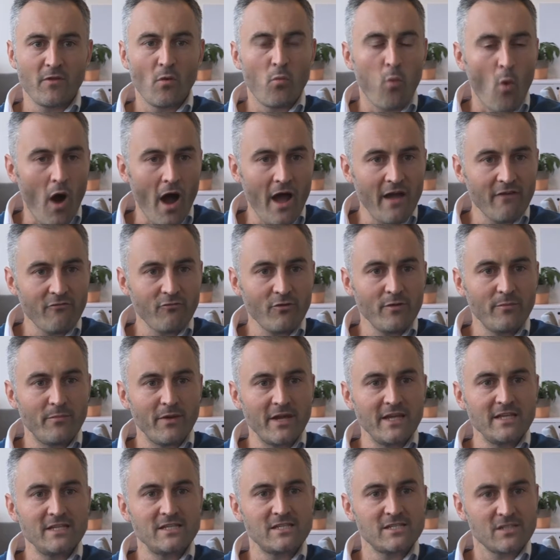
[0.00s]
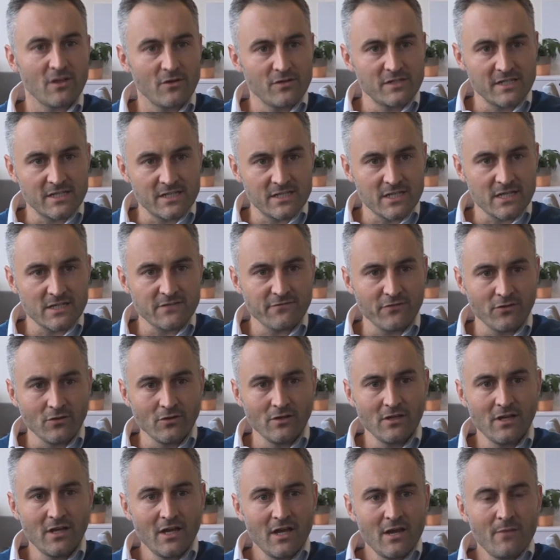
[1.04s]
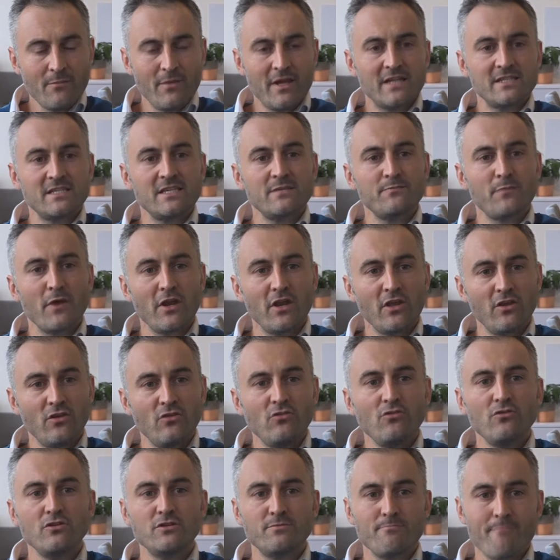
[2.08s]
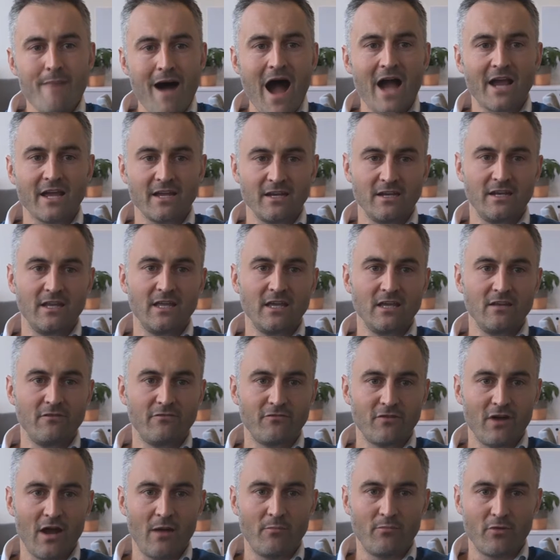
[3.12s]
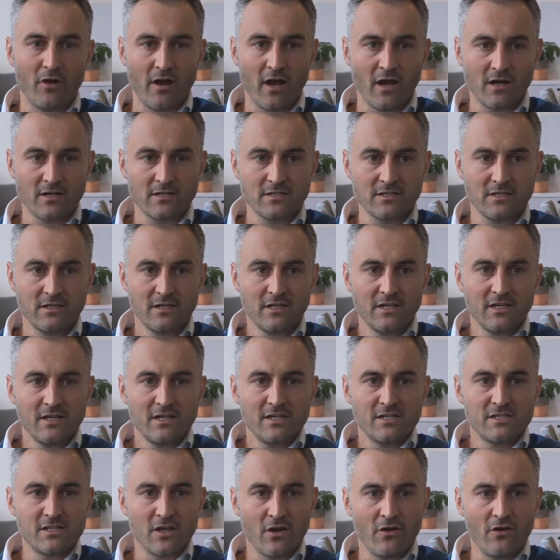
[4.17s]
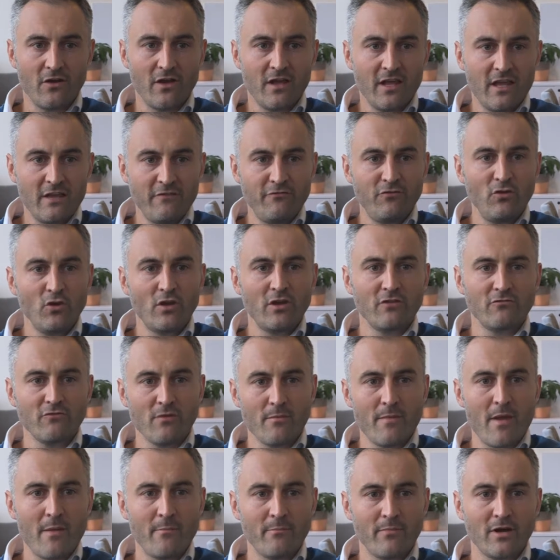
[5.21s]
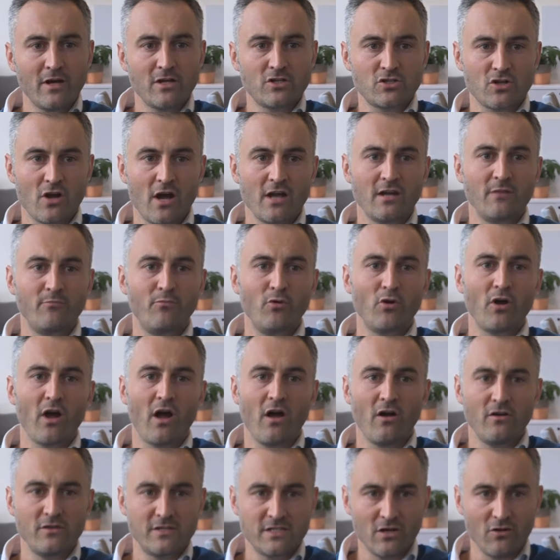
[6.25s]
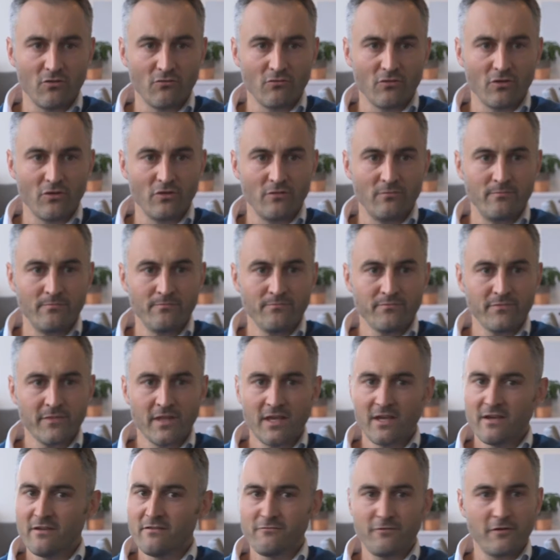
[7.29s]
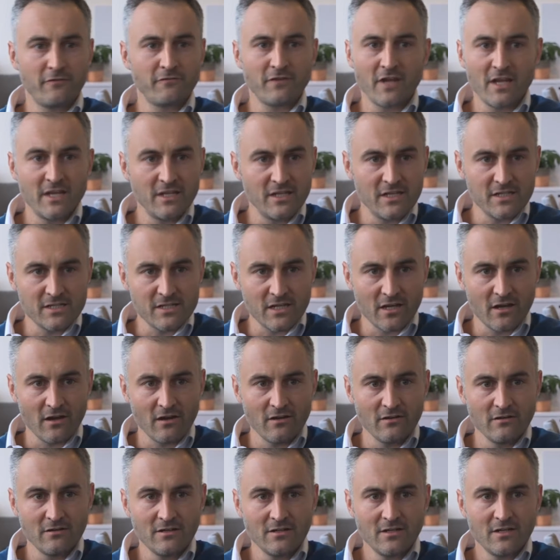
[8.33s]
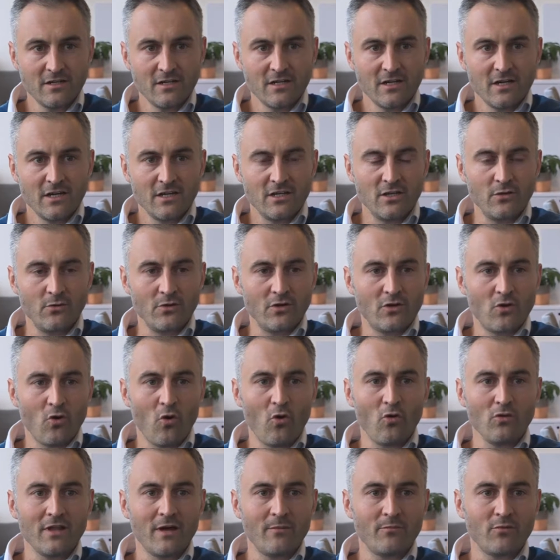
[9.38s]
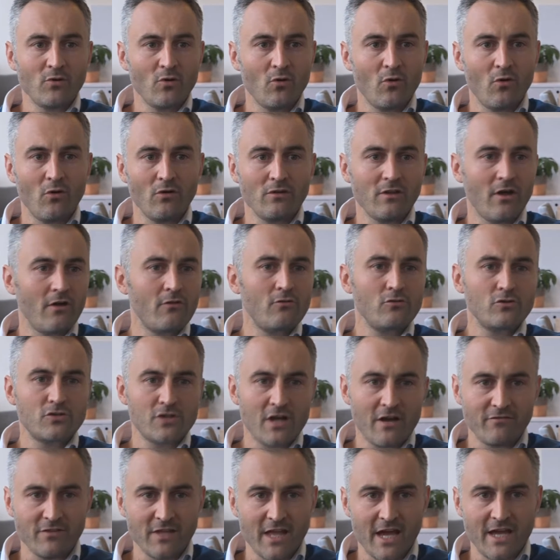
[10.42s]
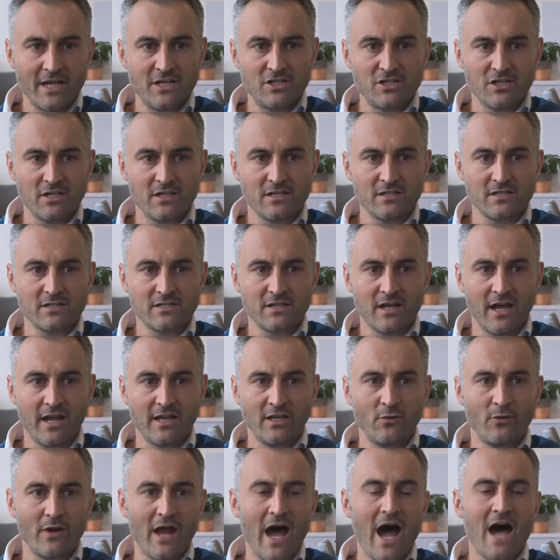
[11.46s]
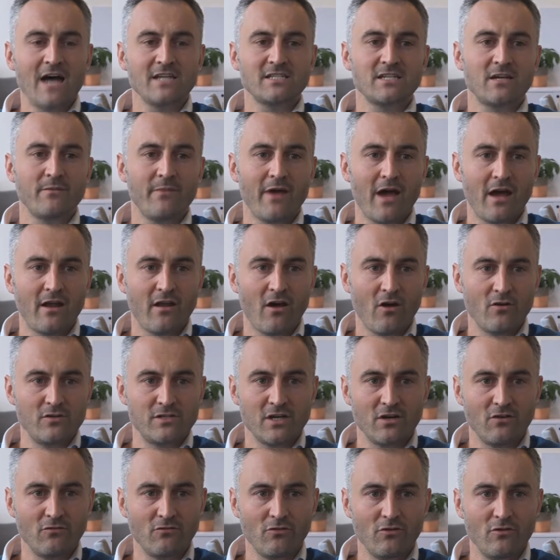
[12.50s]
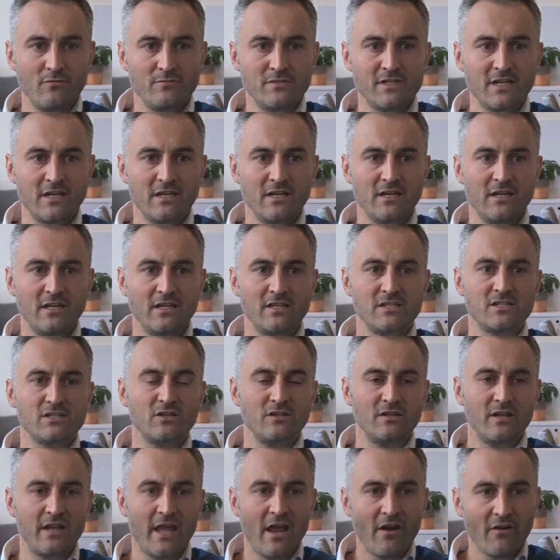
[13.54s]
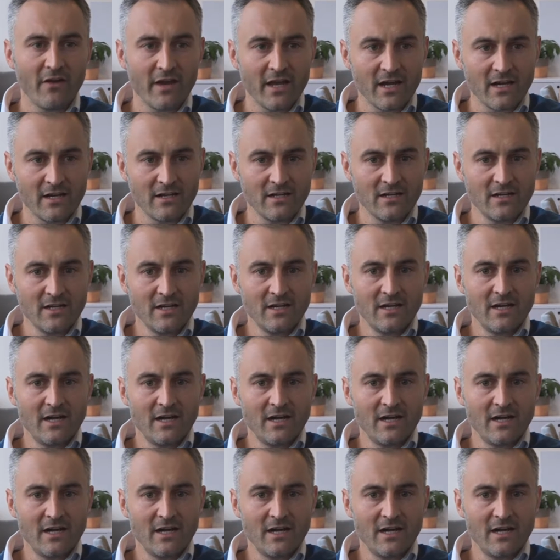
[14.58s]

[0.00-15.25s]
Why have we been so successful? Because there's been a huge market need for our product. So if you can remember trying to book a hotel room 15 years ago, you would call up your local travel agent and you would ask about hotel rooms in a certain area.